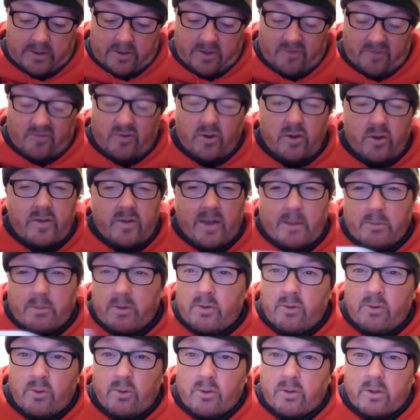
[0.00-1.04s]
The first time I
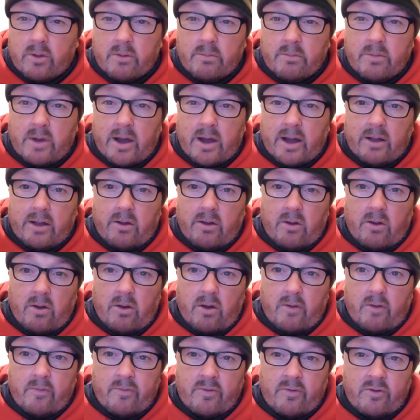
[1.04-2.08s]
took them, I got a
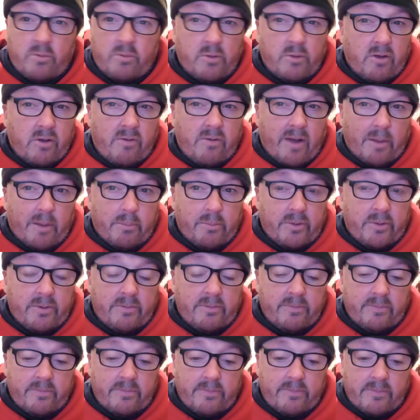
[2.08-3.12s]
lot of stomach cramp,
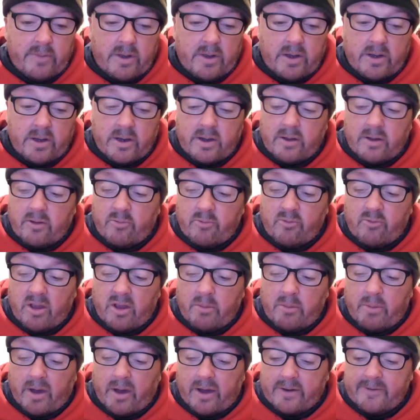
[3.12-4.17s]
and it was
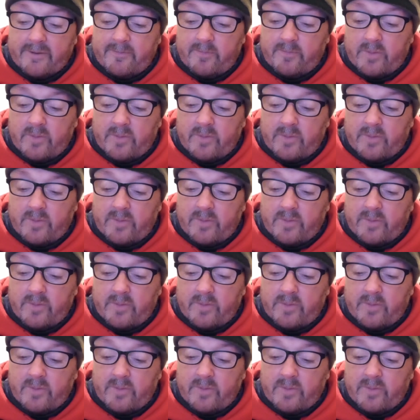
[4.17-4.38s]
pretty bad.